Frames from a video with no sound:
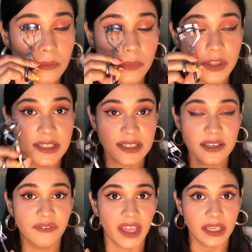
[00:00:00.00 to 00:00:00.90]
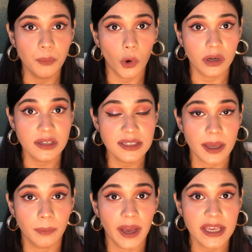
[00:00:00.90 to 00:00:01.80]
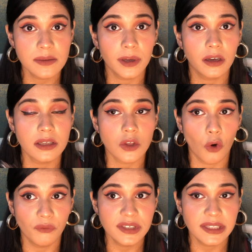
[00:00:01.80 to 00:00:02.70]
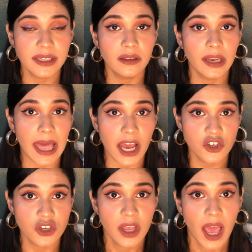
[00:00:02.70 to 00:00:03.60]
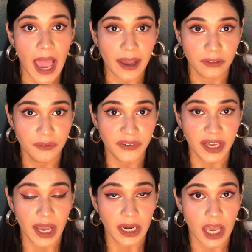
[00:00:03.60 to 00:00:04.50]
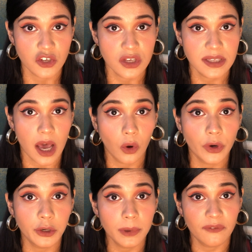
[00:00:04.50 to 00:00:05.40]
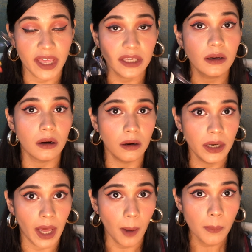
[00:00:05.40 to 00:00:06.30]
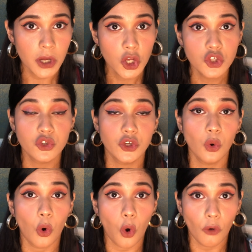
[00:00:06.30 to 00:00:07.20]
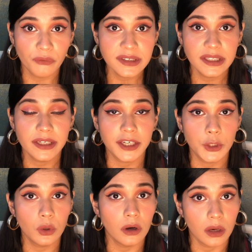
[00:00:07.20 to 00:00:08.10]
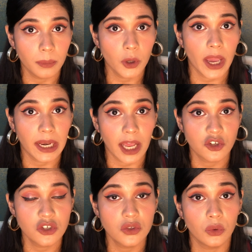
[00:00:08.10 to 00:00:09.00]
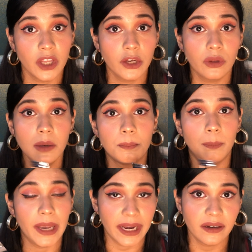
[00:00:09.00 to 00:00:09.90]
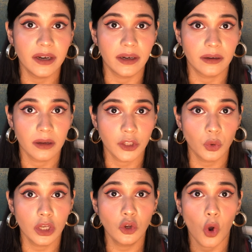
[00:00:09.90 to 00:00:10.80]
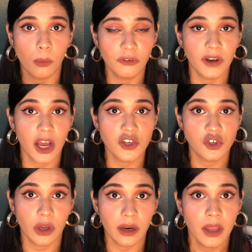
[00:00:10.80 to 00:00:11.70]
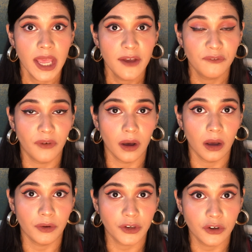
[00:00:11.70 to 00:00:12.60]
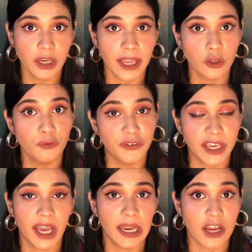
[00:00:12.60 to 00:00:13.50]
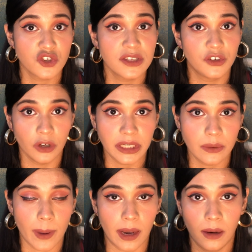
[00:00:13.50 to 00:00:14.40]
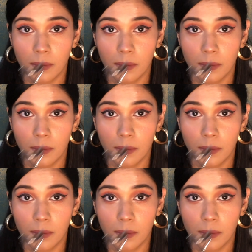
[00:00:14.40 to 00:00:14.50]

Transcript: This is a very important step guys because obviously the lash, uh, the fake eyelashes are going to be very curled up. So you obviously need to curl up your eyelashes so that you can blend it. You can camouflage your uh, real and your fake eyelashes really well.